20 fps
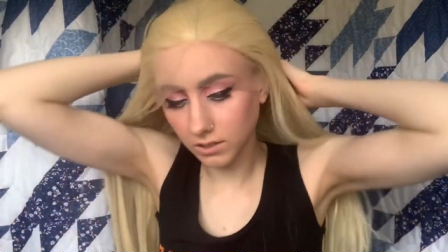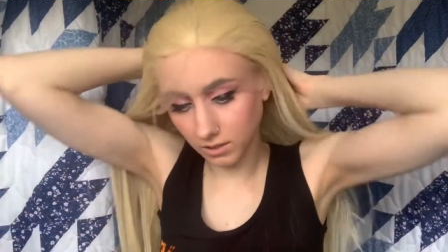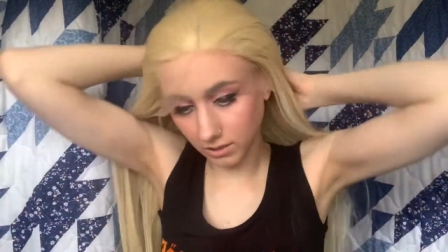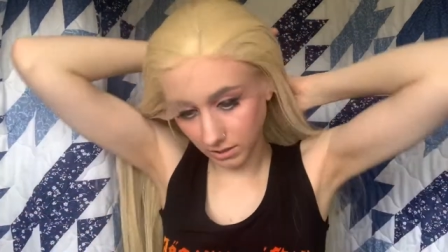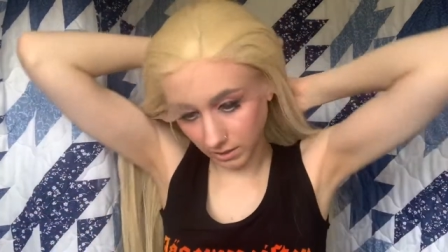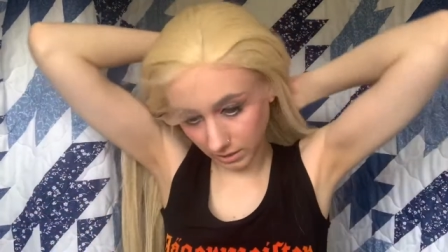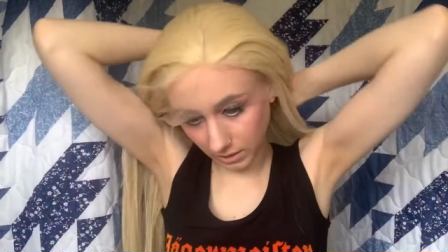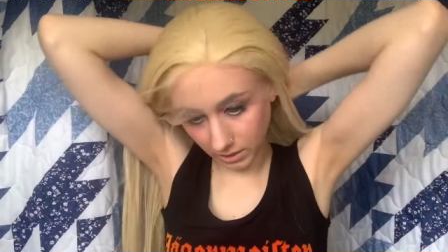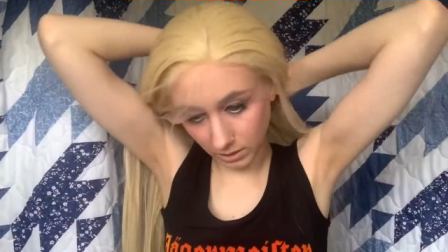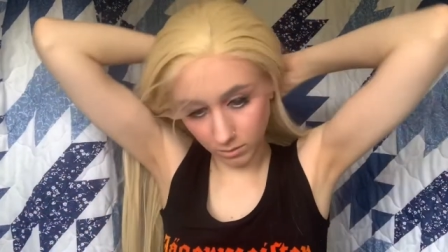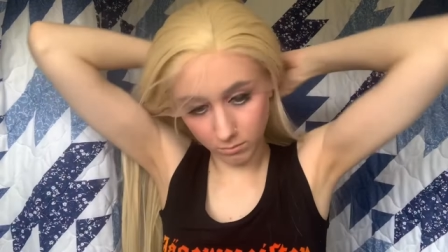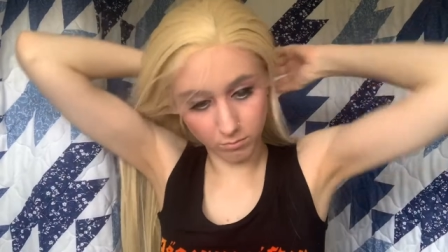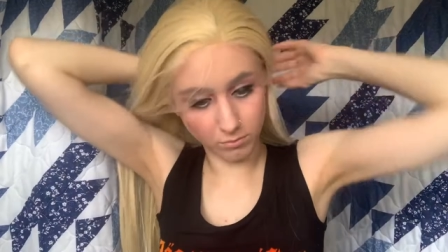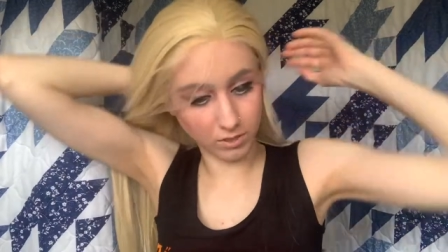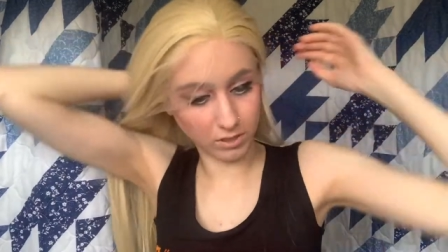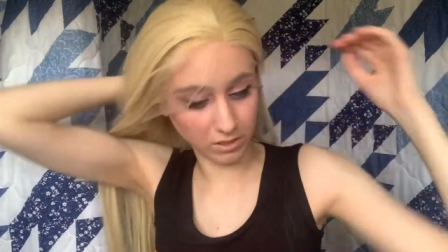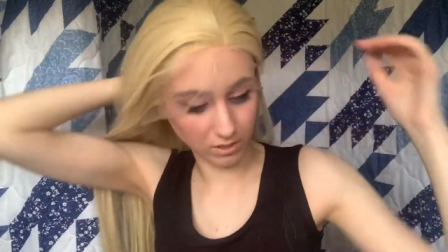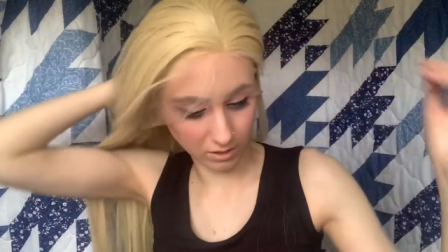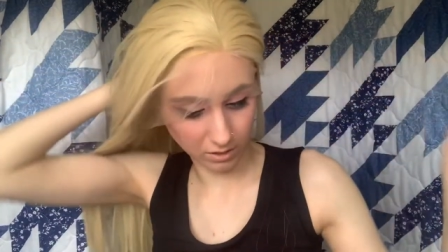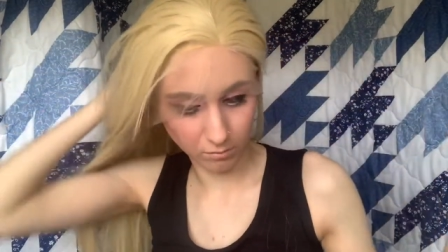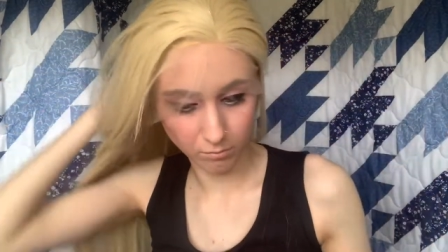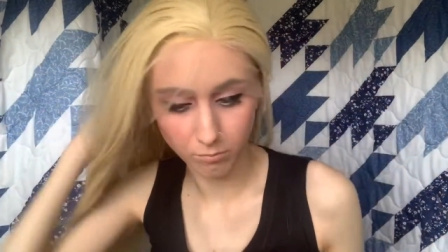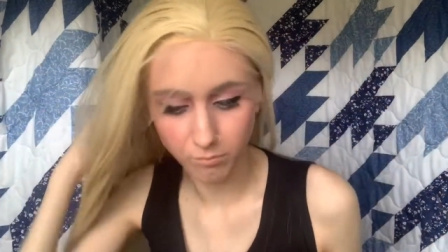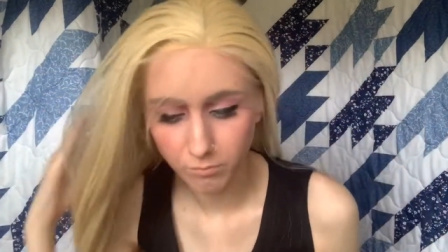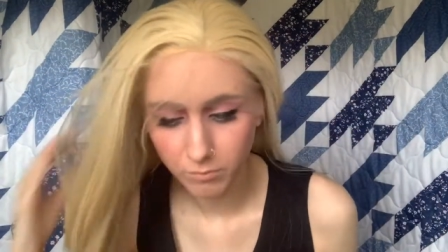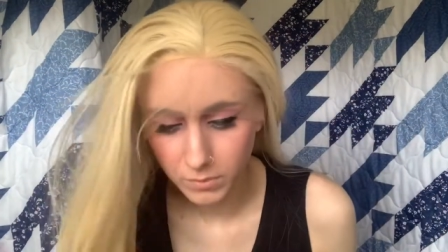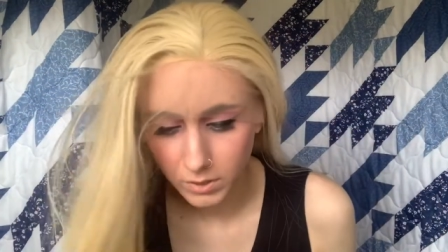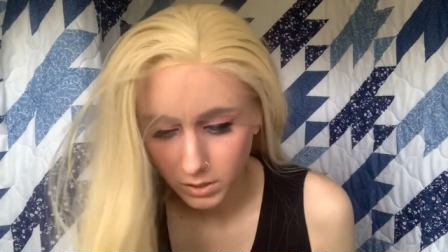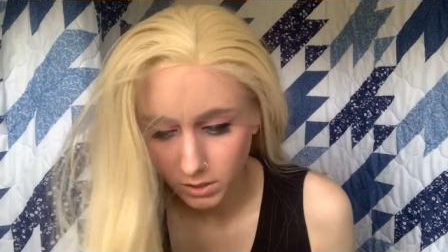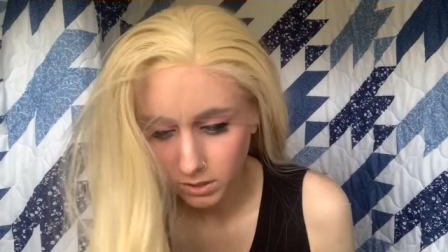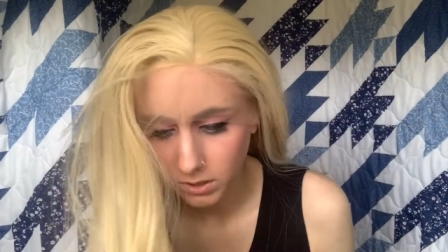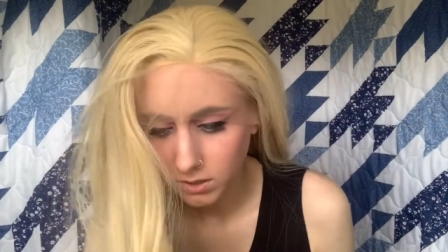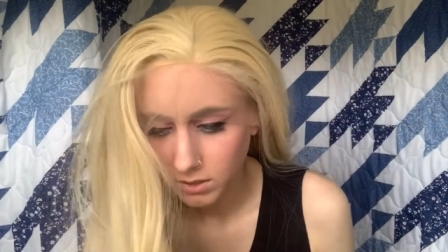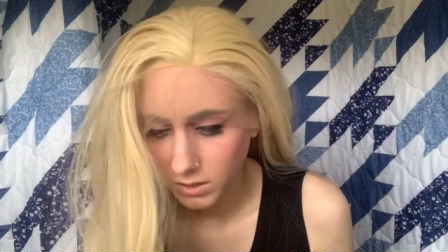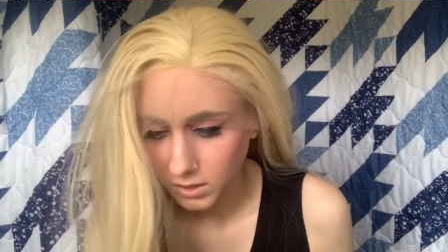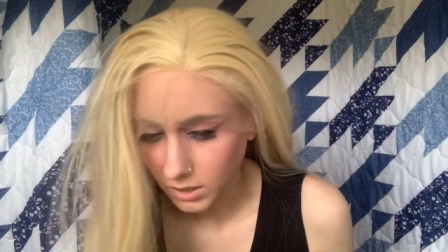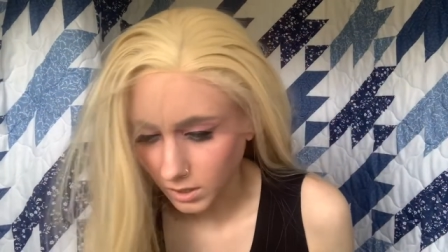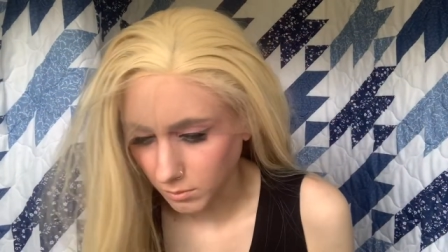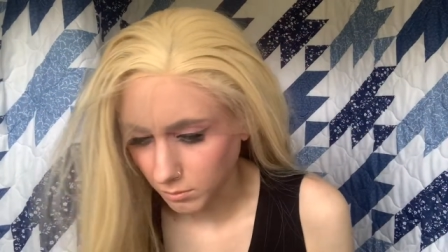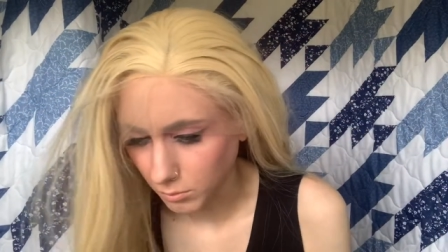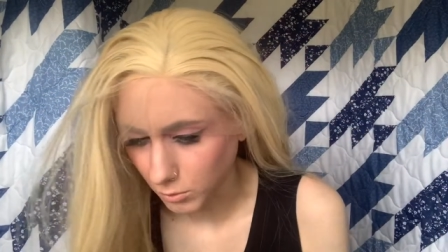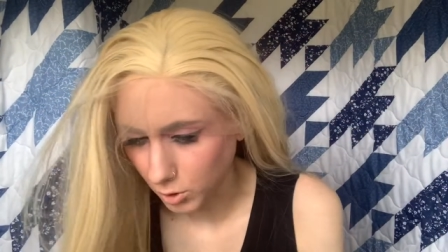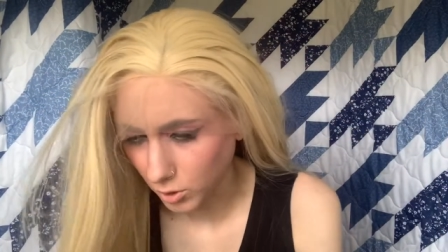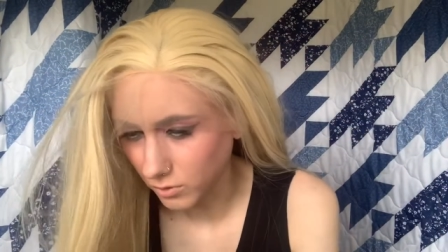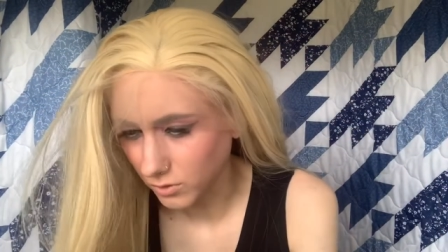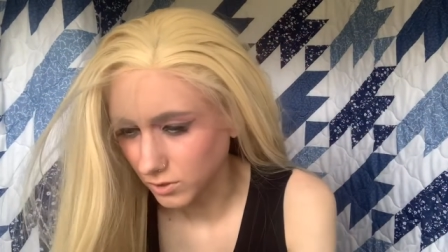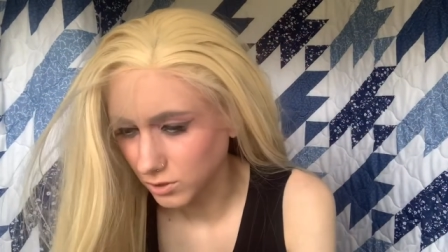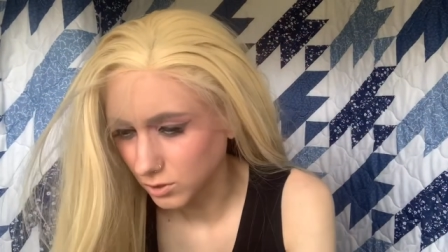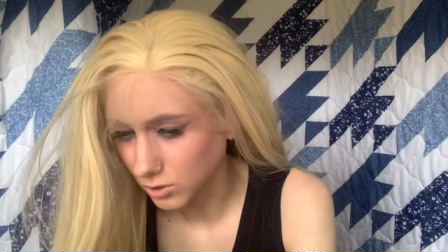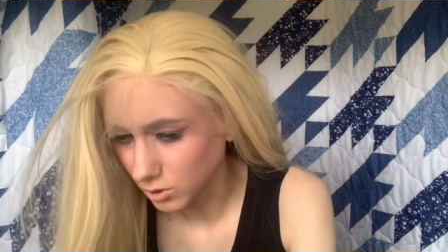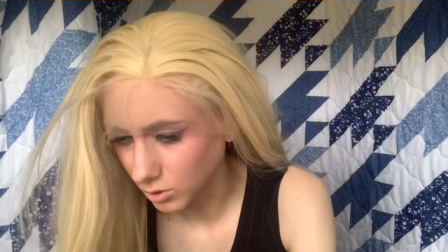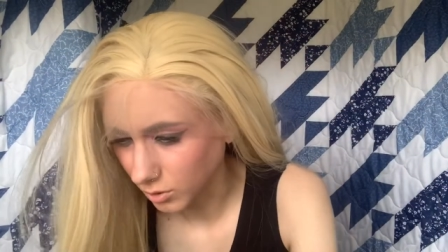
I am. Like, I'm, I'm nervous too.